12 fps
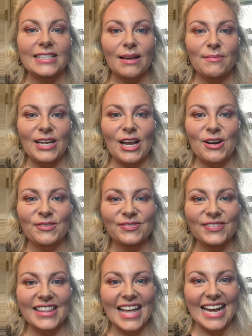let me know.
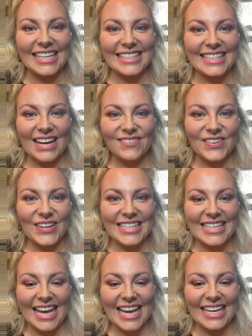Thanks. Have a
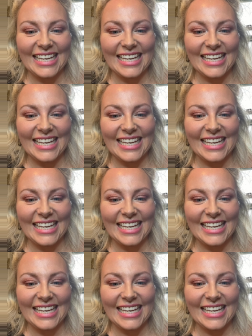great day.